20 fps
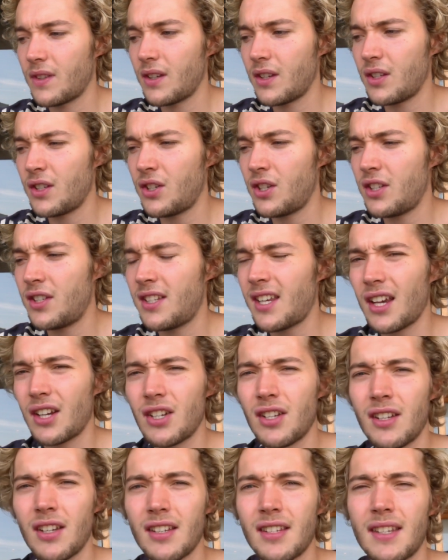
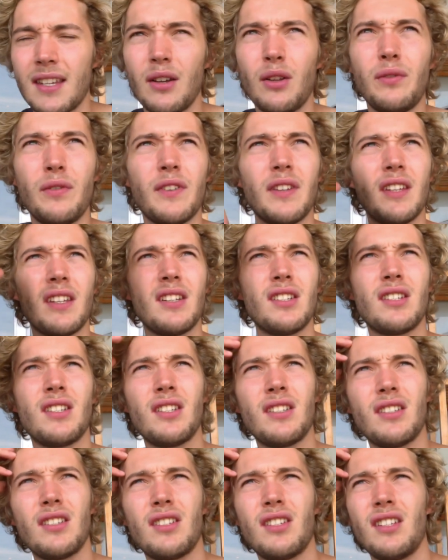sectioned herself. I think she
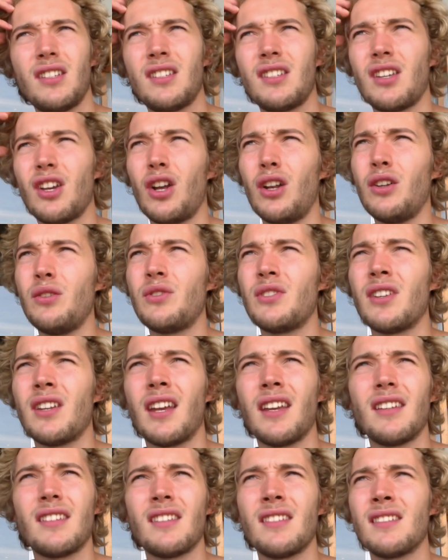
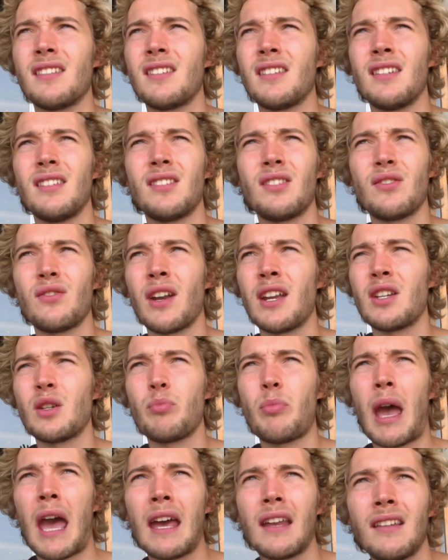hallucinates and sees strange
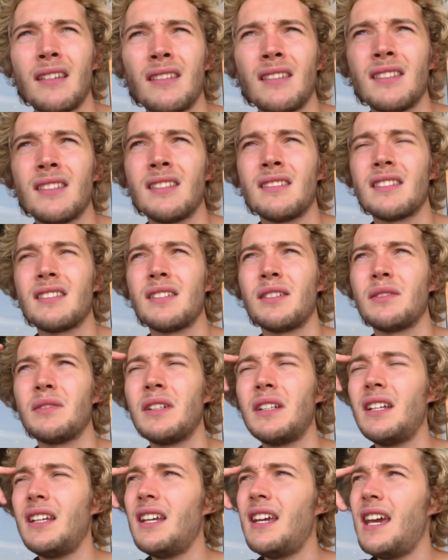patterns and stuff.
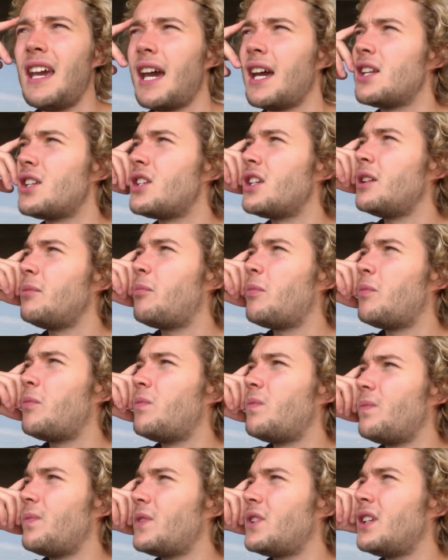And she
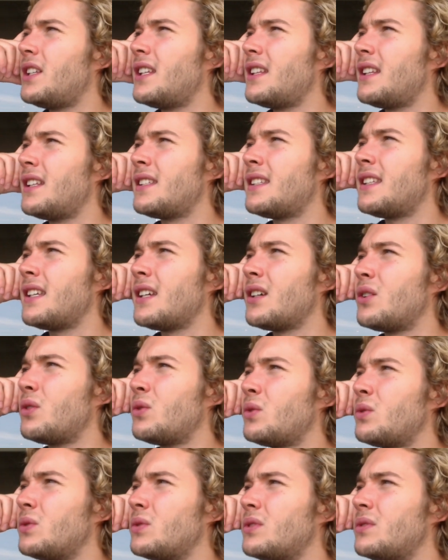did this thing
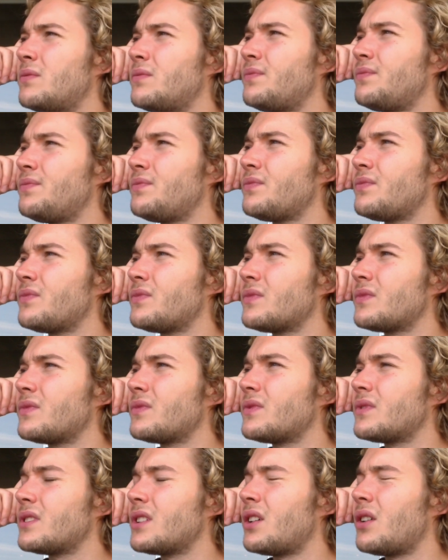called,
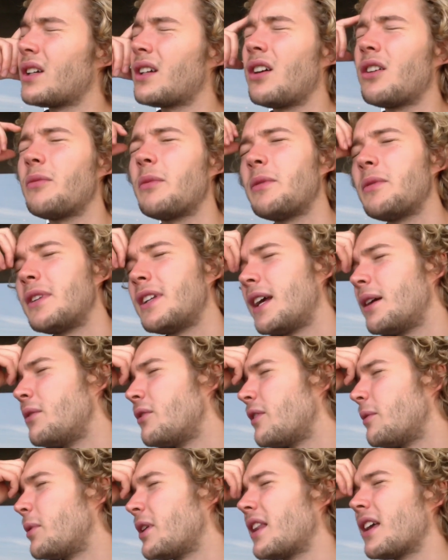I can't remember the name
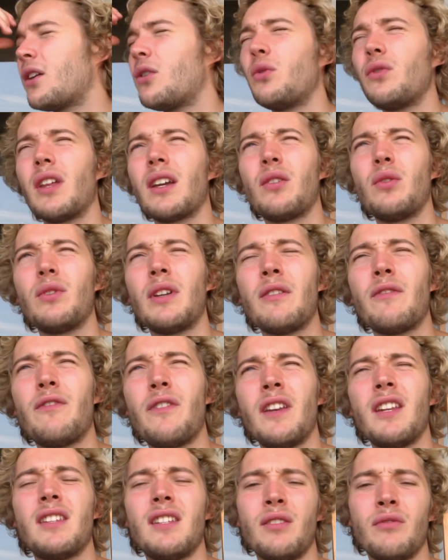of it, but they're called
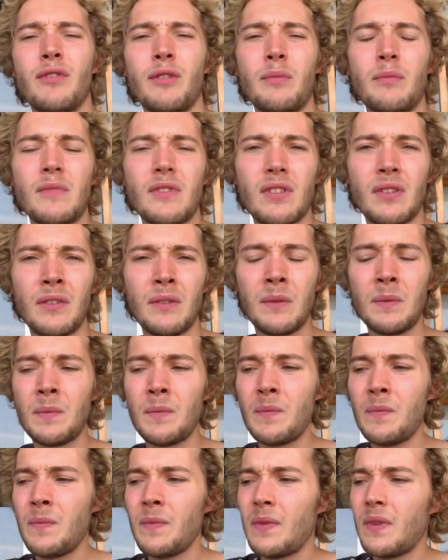infinity rooms,
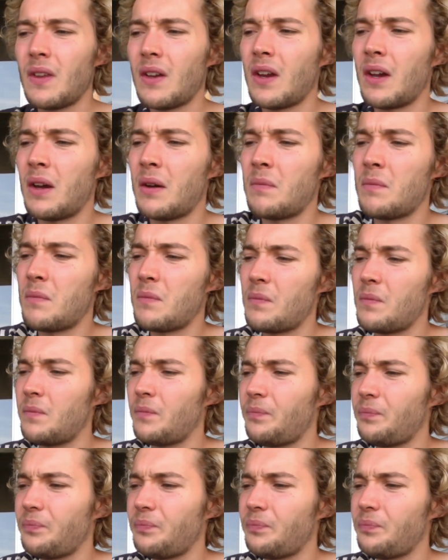and